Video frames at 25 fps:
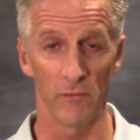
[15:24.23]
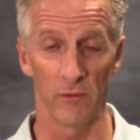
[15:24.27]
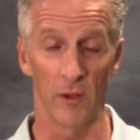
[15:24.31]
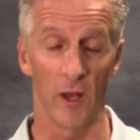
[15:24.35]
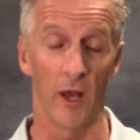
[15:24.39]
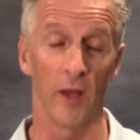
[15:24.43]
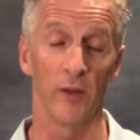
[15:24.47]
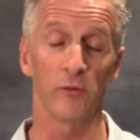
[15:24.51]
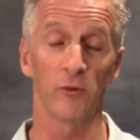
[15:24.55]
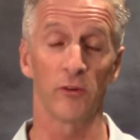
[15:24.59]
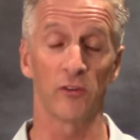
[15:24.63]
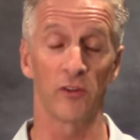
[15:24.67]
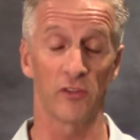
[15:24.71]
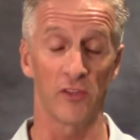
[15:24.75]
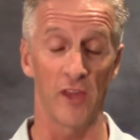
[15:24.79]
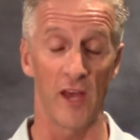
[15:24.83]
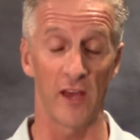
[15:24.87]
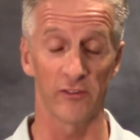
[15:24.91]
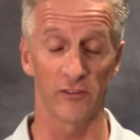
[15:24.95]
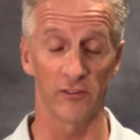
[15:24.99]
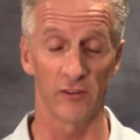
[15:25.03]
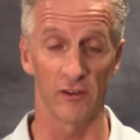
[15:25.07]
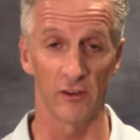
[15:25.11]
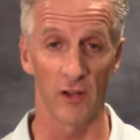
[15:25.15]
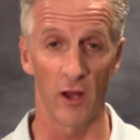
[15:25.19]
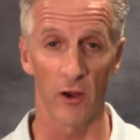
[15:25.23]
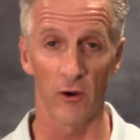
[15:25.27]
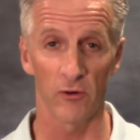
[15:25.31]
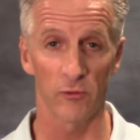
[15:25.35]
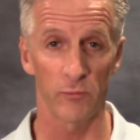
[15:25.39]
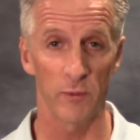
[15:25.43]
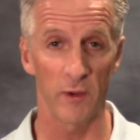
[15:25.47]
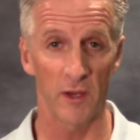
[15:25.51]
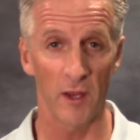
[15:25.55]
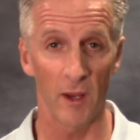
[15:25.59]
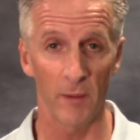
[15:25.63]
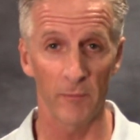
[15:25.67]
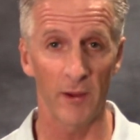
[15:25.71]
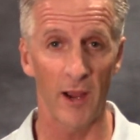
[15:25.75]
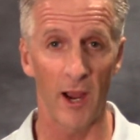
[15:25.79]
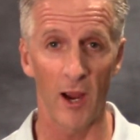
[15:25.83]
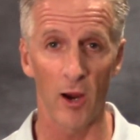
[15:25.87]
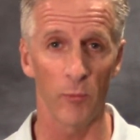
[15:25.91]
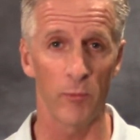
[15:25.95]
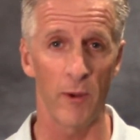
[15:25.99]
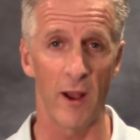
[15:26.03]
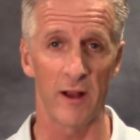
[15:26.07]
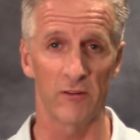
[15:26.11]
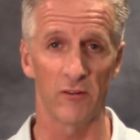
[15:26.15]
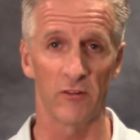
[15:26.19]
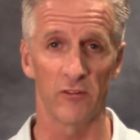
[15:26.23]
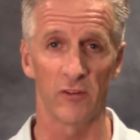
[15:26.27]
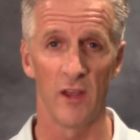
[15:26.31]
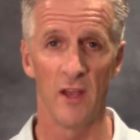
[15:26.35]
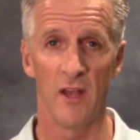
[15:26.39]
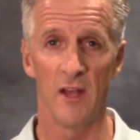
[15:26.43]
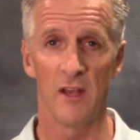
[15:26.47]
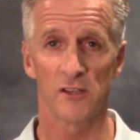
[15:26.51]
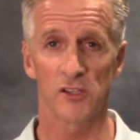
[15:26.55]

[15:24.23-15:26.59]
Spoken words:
hundreds of thousands of dollars to become chiropractors